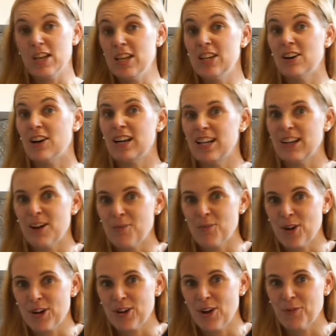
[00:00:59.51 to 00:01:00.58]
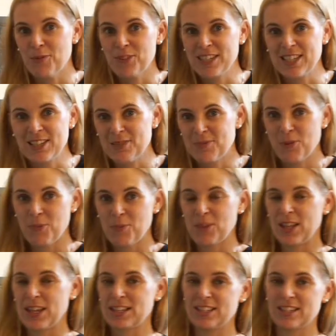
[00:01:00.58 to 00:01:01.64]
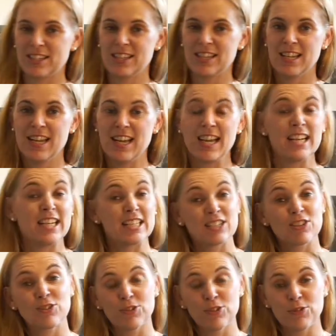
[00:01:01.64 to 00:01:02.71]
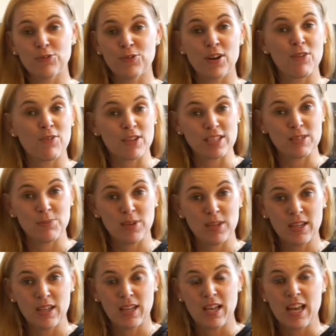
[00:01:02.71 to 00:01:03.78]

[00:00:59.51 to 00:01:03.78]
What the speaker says: 99.9% of the population. It is a gluten-free recipe,